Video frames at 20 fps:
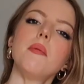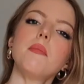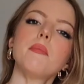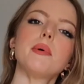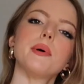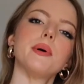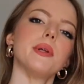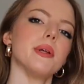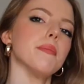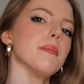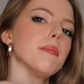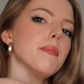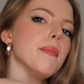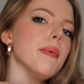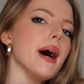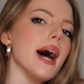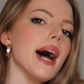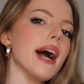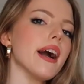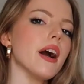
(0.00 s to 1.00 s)
Put it
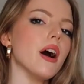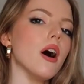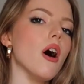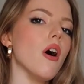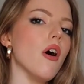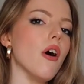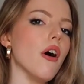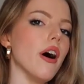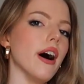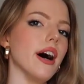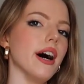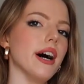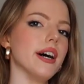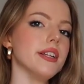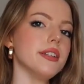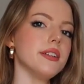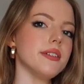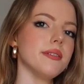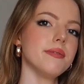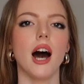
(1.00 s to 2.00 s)
back
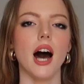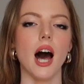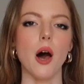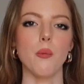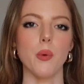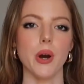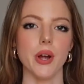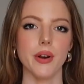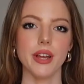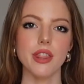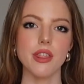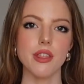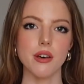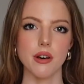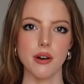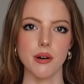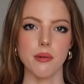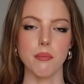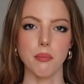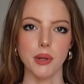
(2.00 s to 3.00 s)
on. I'm wearing
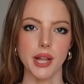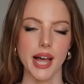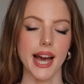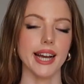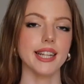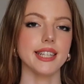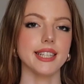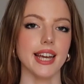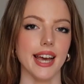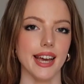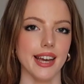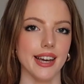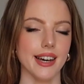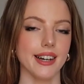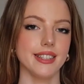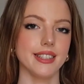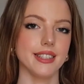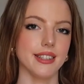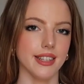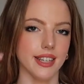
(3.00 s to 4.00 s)
the black tank
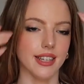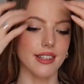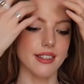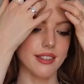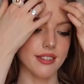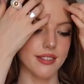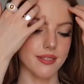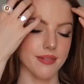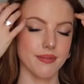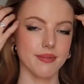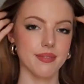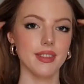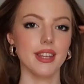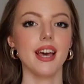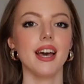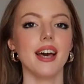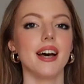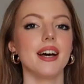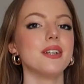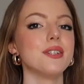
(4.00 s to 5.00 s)
underneath
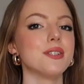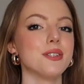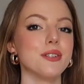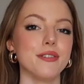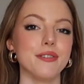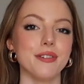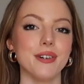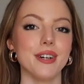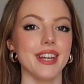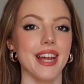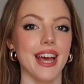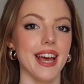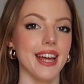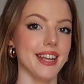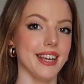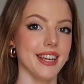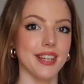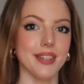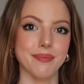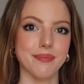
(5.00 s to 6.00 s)
to avoid
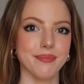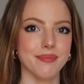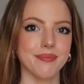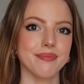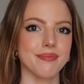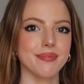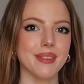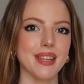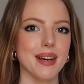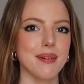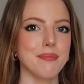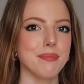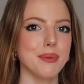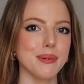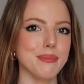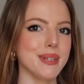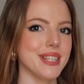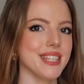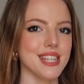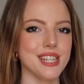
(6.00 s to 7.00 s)
any
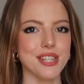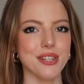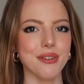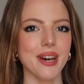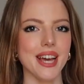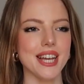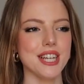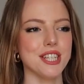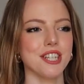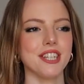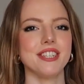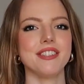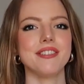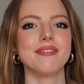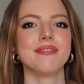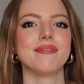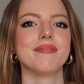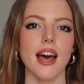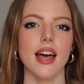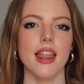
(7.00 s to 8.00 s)
booby situation,
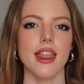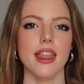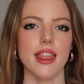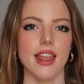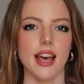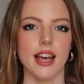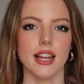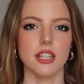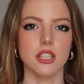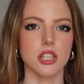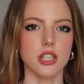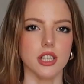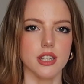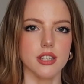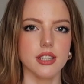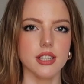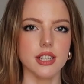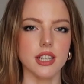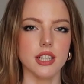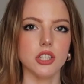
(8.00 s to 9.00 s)
and then
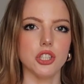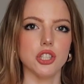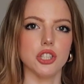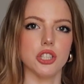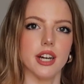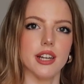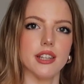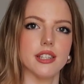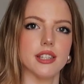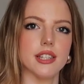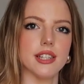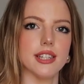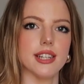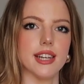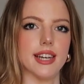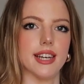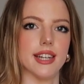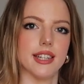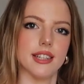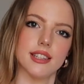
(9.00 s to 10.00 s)
just adjust
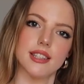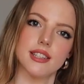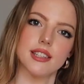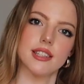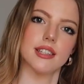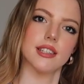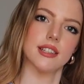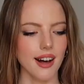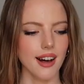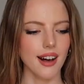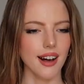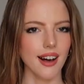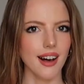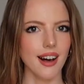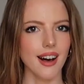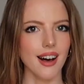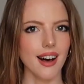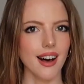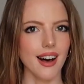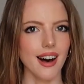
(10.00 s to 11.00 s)
it.
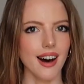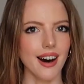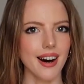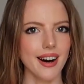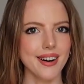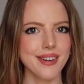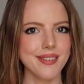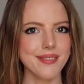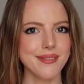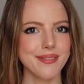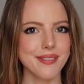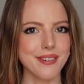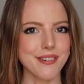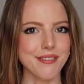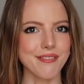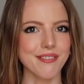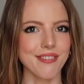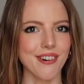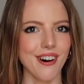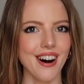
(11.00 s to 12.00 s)

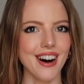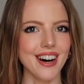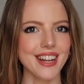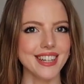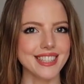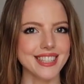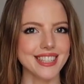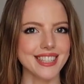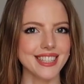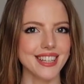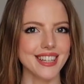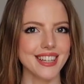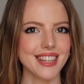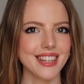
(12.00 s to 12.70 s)
What?